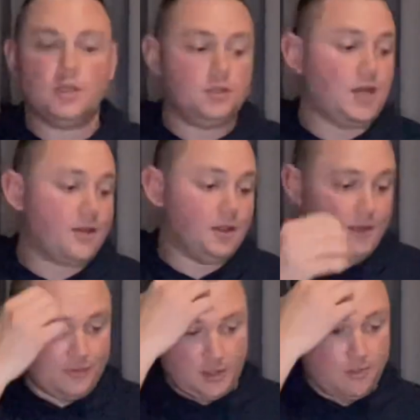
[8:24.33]
Nothing
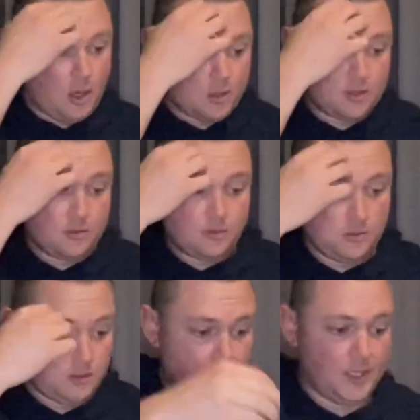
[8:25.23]
left in the box.
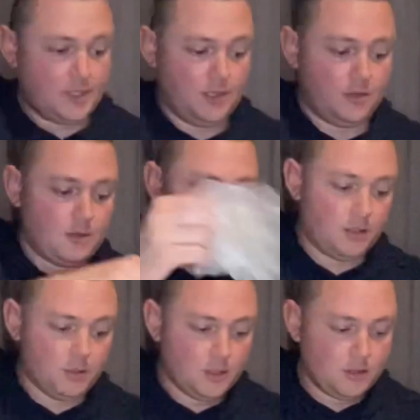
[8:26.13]
That's it.
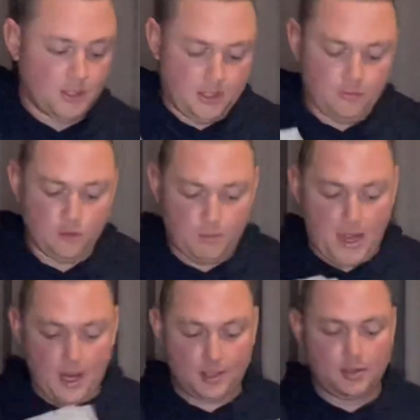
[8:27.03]
They give you a
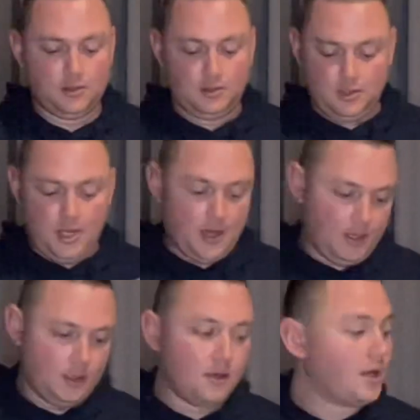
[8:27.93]
bag and an
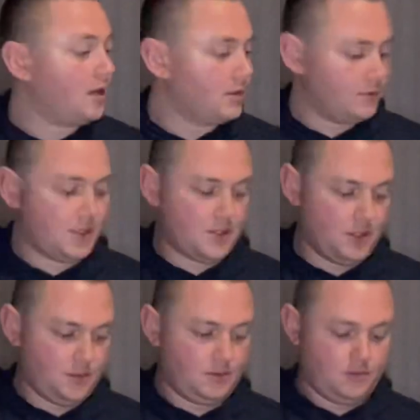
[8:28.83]
indicator. That's
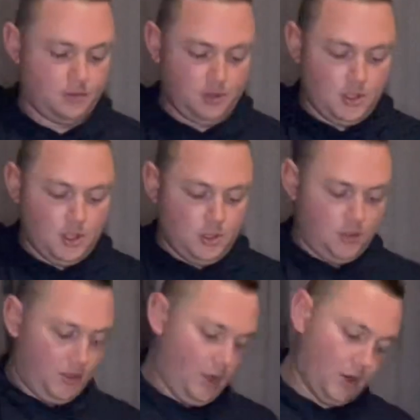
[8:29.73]
it.
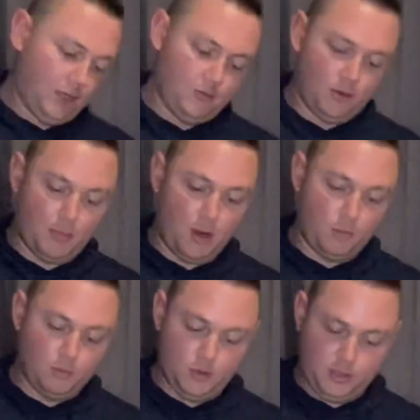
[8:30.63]
So they don't give you a bulb
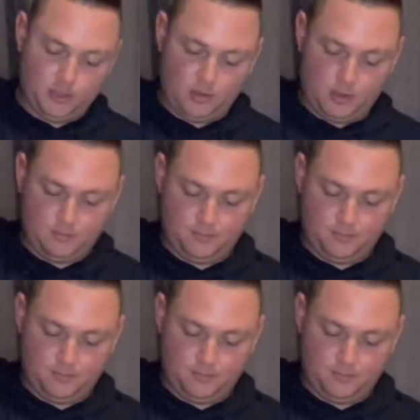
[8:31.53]
with this one.